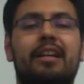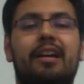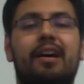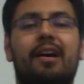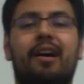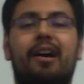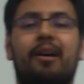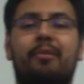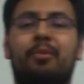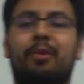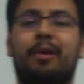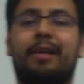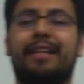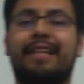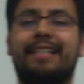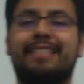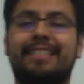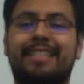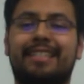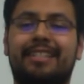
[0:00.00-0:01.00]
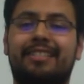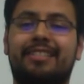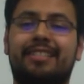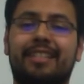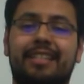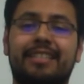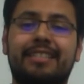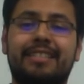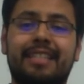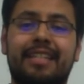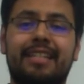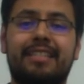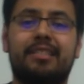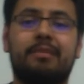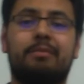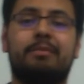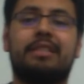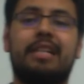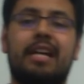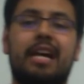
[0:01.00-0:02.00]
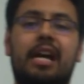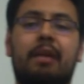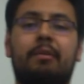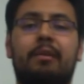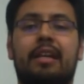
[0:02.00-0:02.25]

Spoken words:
Like I said, it does take some time.